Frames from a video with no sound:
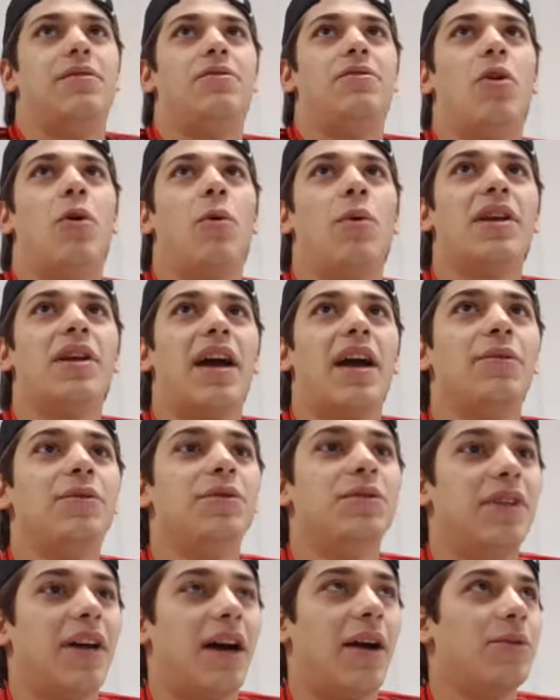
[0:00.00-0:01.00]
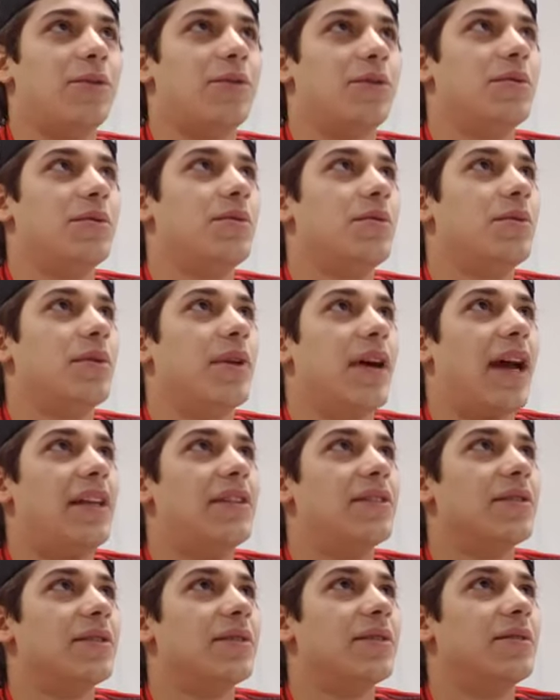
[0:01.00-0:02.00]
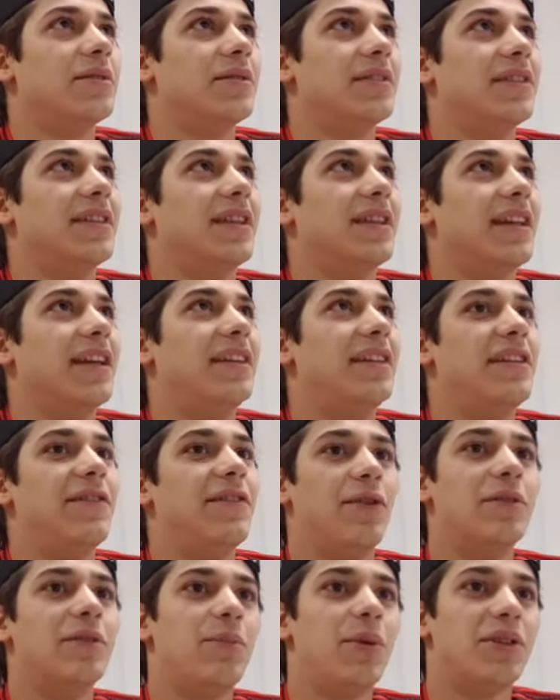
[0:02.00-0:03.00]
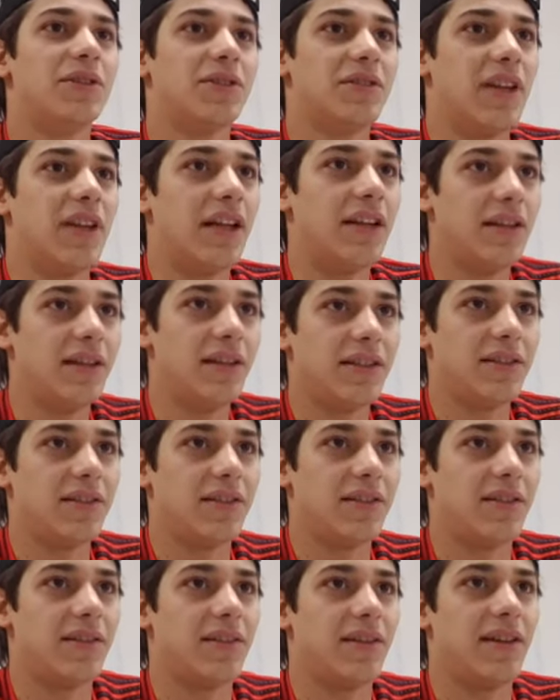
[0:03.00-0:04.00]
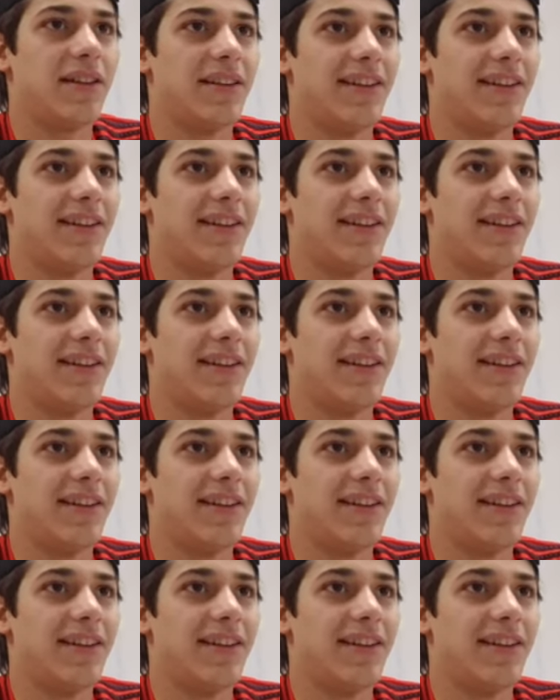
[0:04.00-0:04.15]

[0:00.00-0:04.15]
knowing how to handle different personalities